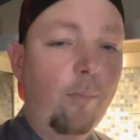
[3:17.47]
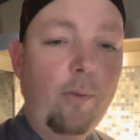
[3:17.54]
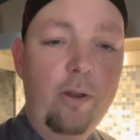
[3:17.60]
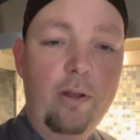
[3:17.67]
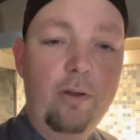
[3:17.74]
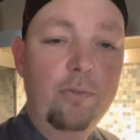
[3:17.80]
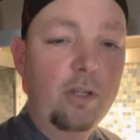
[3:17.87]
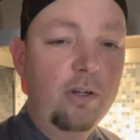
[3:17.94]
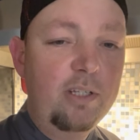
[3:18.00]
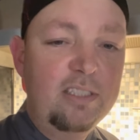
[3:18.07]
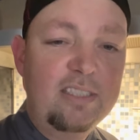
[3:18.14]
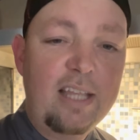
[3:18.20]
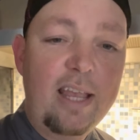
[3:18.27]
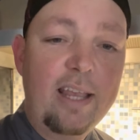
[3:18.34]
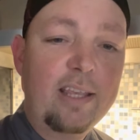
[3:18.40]
30
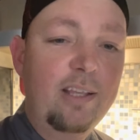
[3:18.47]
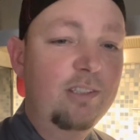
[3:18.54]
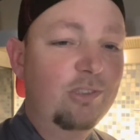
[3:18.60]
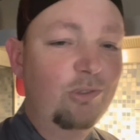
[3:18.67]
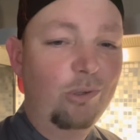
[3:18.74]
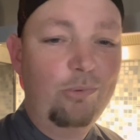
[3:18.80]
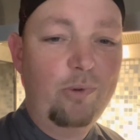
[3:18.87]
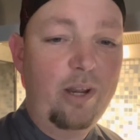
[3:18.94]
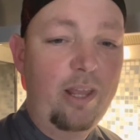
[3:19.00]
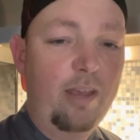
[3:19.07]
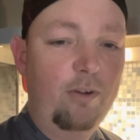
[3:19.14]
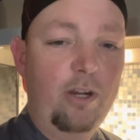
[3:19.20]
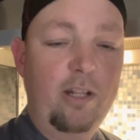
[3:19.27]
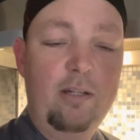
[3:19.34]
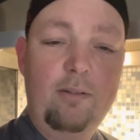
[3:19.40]
seconds or
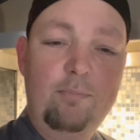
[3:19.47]
whatever,